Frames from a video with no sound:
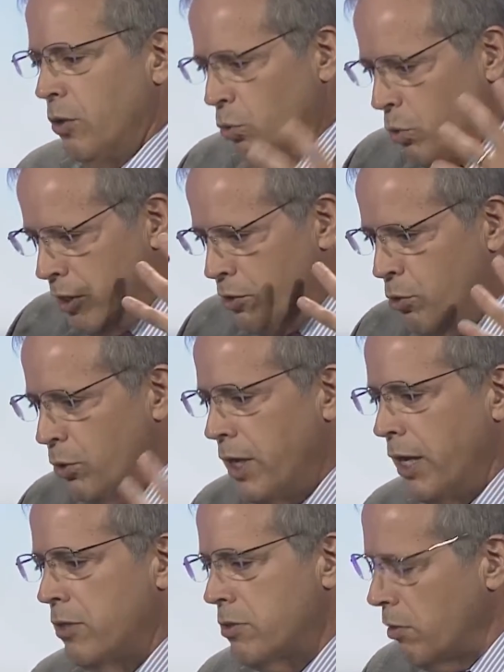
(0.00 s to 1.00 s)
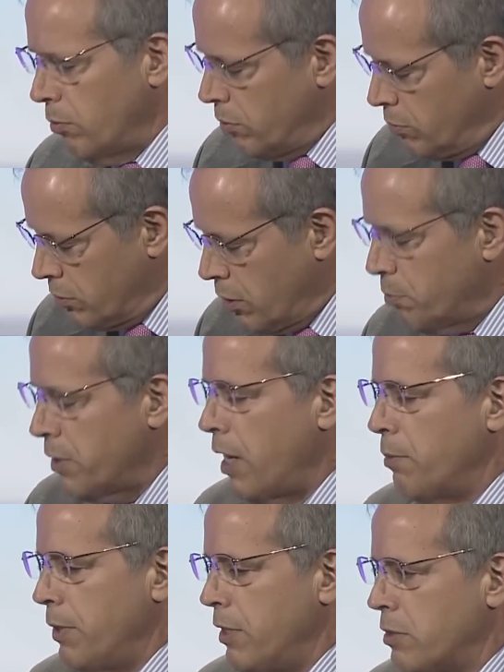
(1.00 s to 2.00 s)
We do cancer, do some
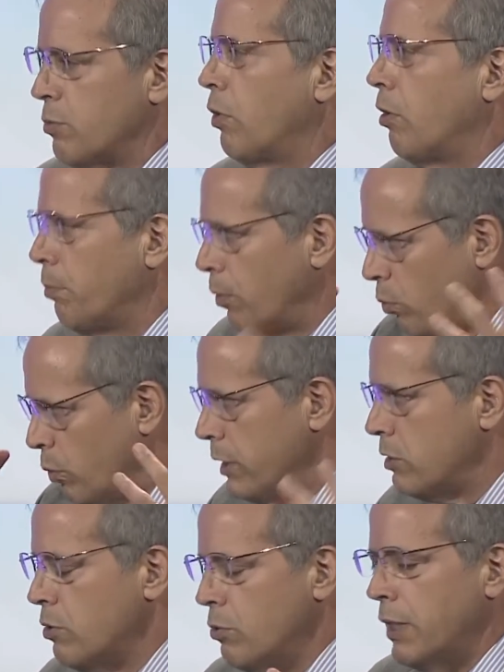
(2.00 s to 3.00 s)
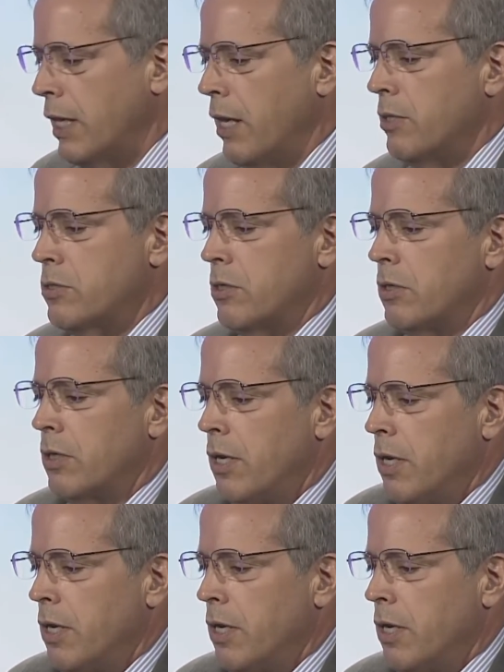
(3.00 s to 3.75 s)
diabetes as well, but we do cancer.